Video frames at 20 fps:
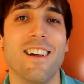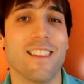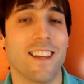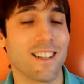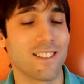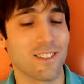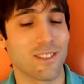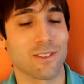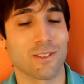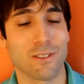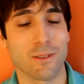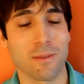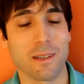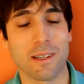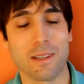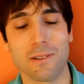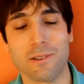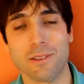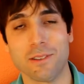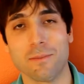That's also going to
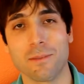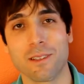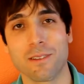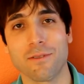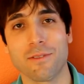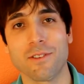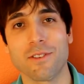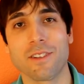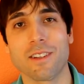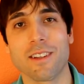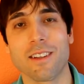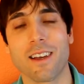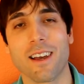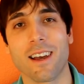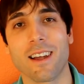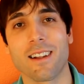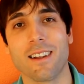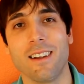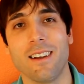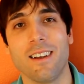be cool. I'm looking forward to
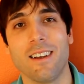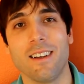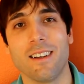that.